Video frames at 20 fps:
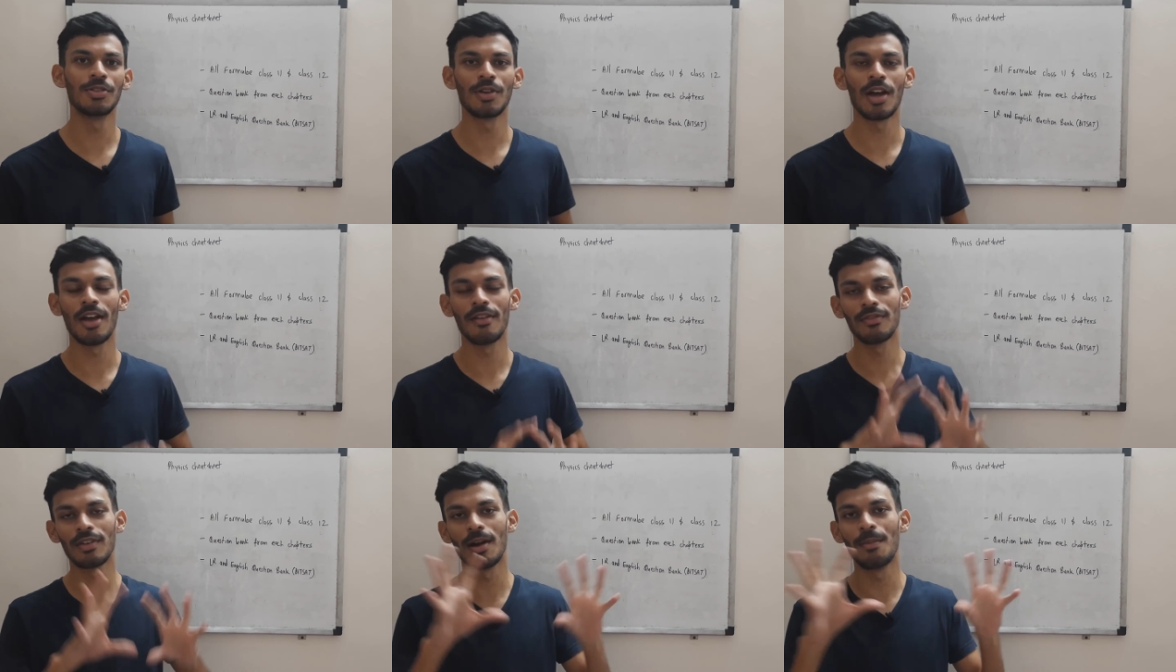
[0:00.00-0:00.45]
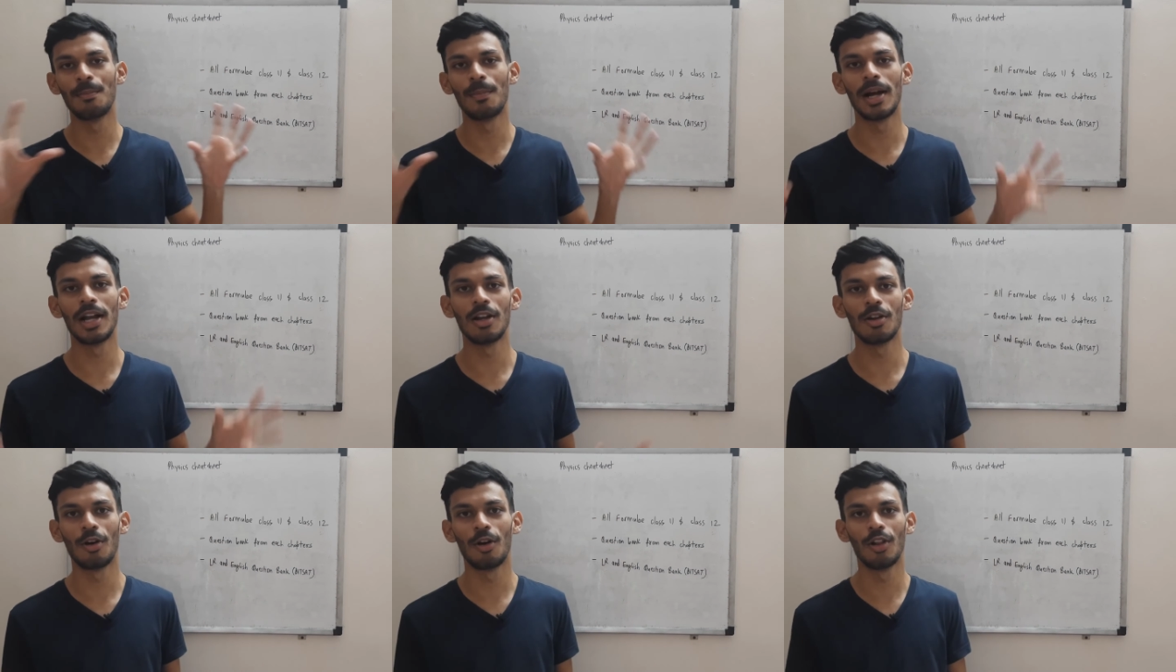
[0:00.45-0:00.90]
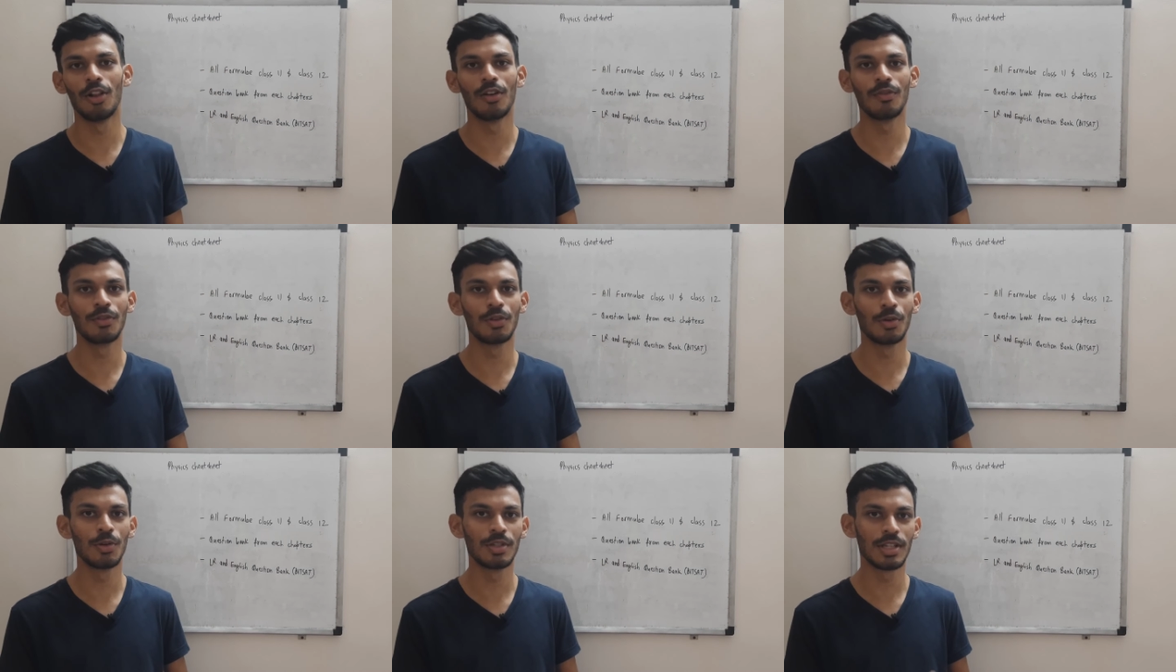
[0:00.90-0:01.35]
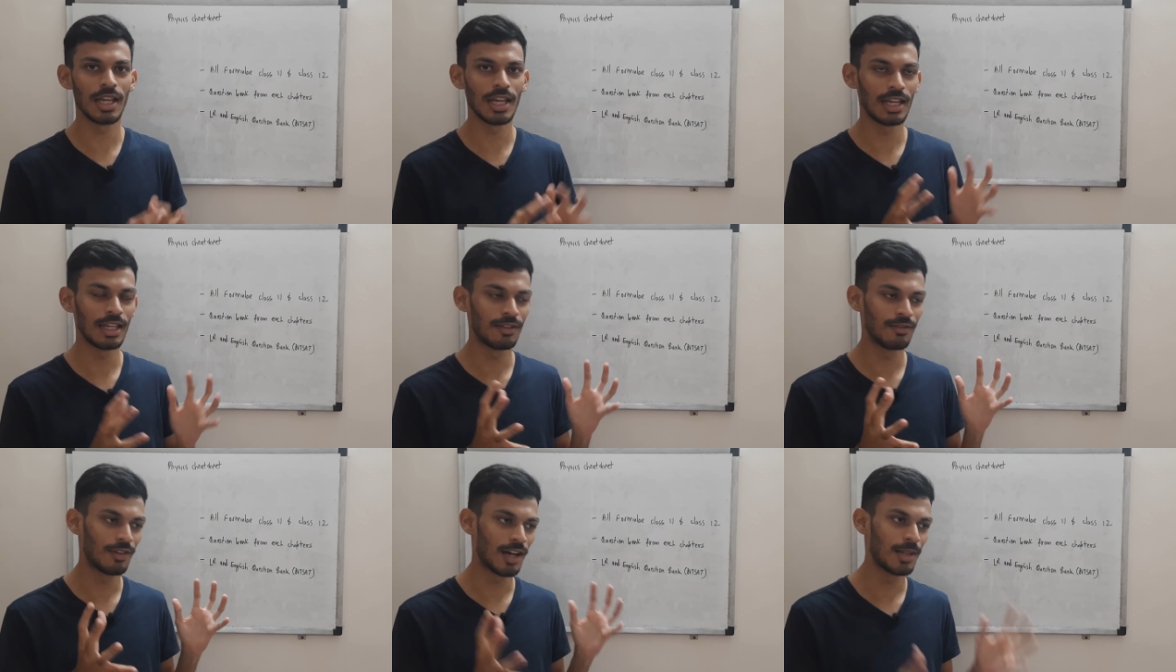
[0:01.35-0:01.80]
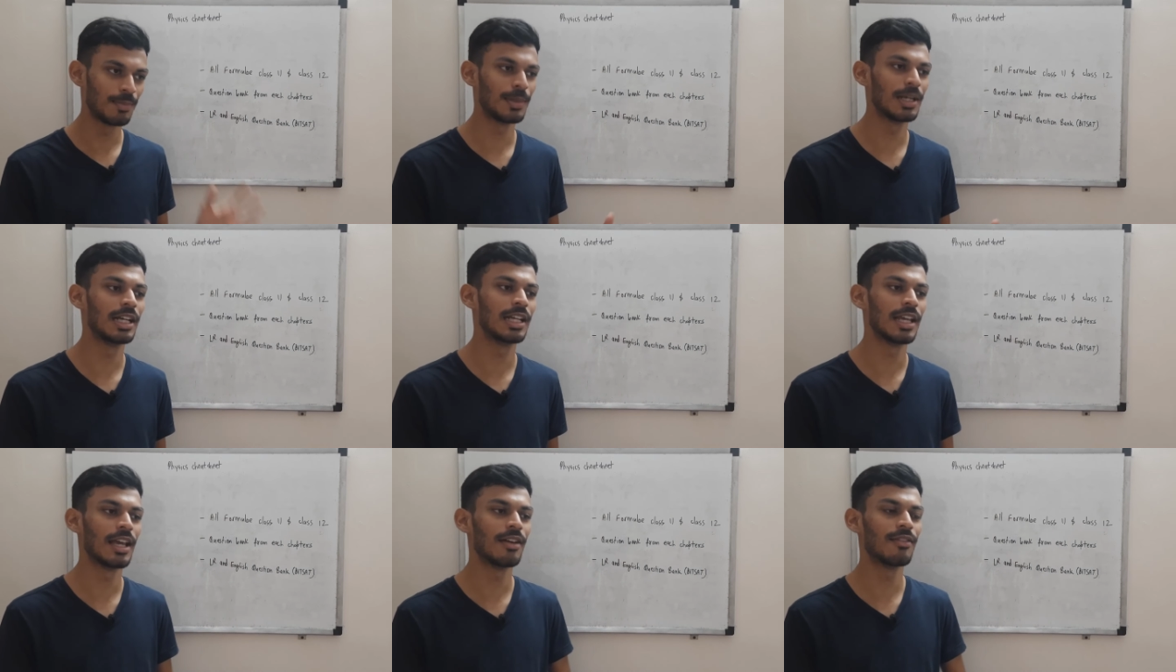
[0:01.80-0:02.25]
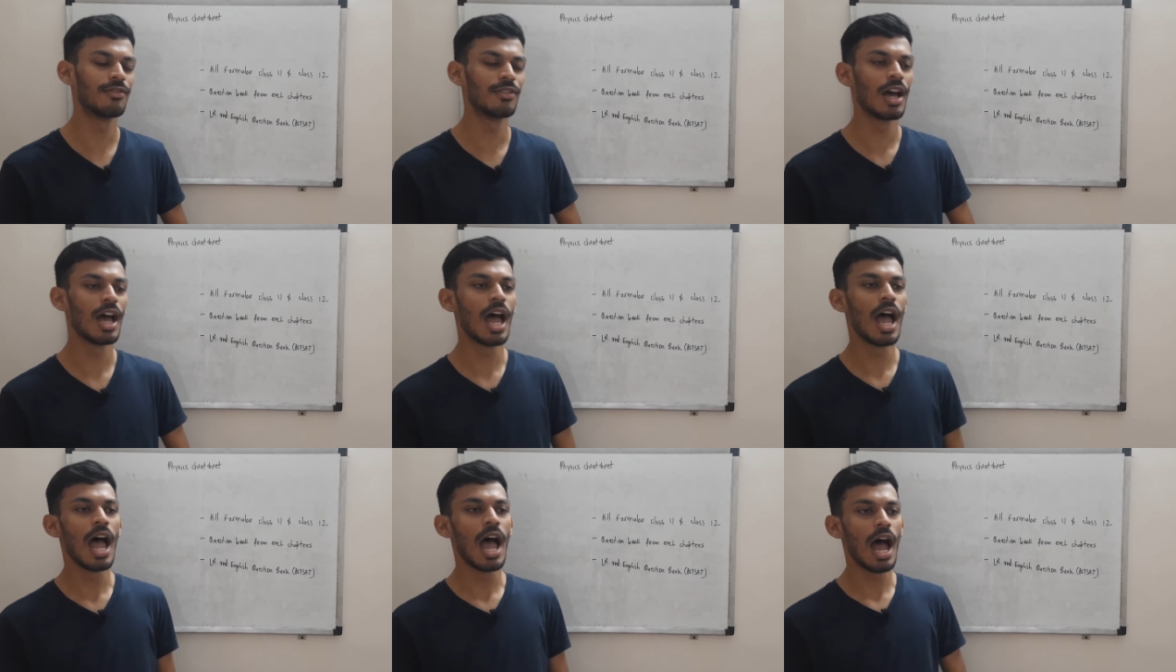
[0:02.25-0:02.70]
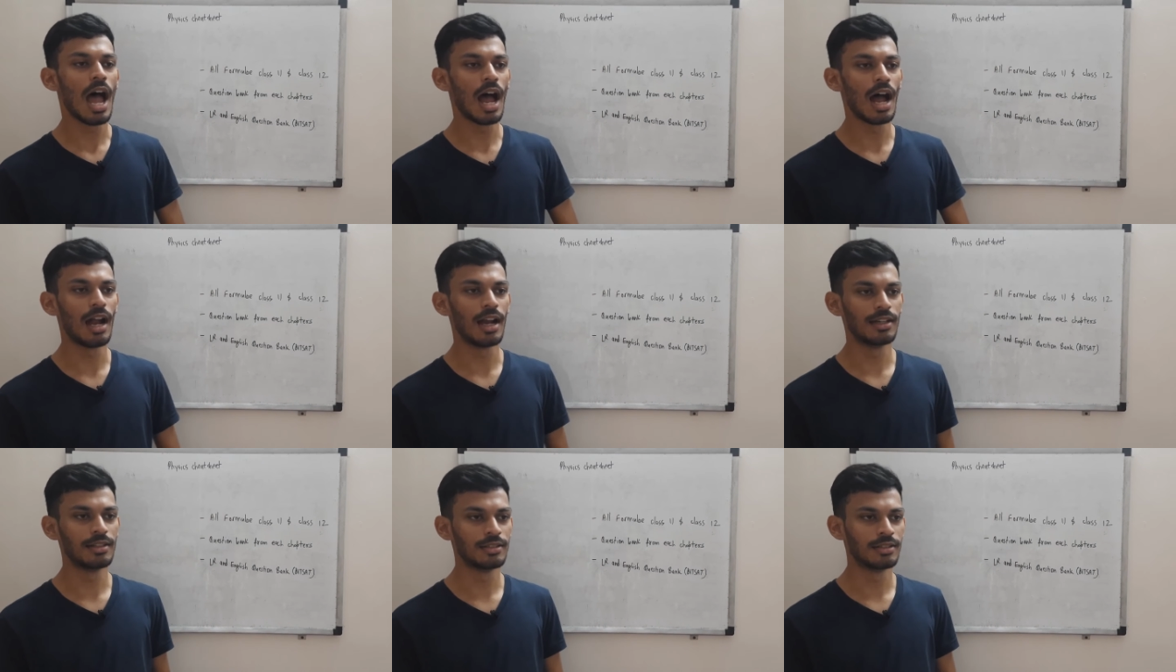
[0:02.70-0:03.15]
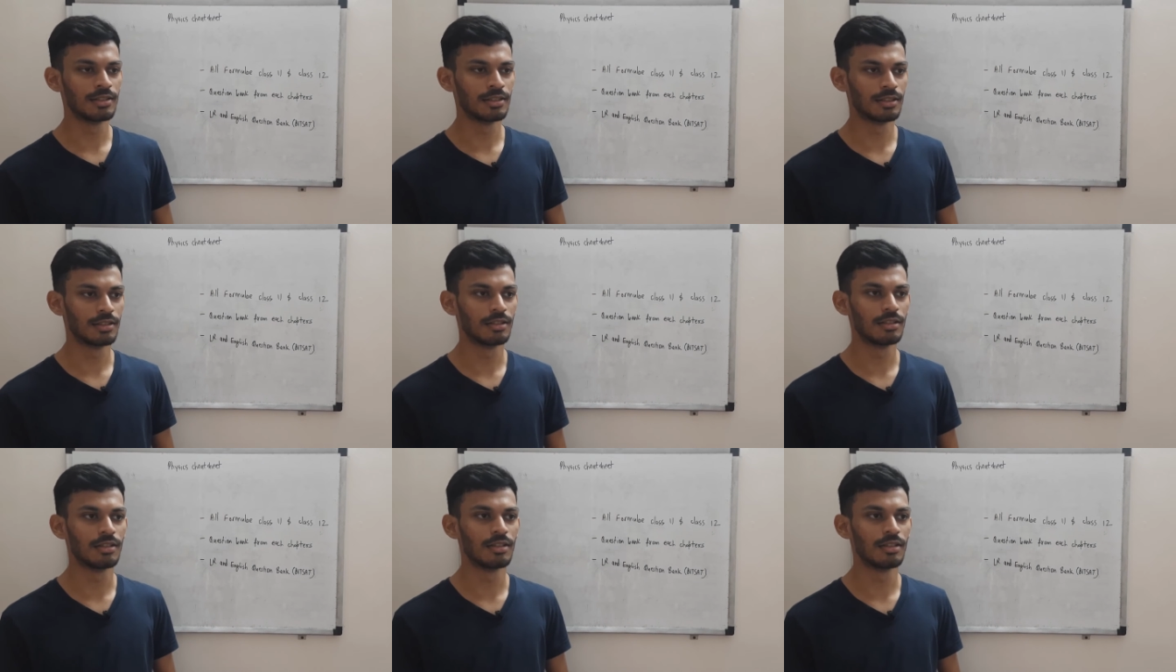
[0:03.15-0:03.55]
So I've compiled all of those in one PDF and